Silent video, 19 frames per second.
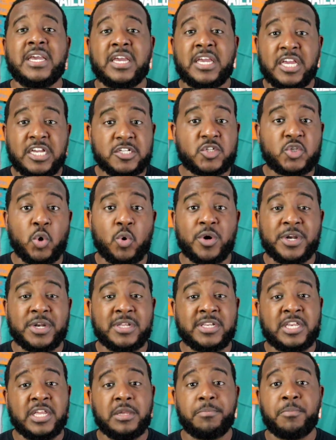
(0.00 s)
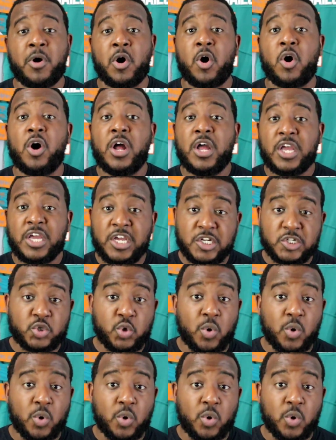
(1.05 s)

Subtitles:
He's throwing the deep ball. He's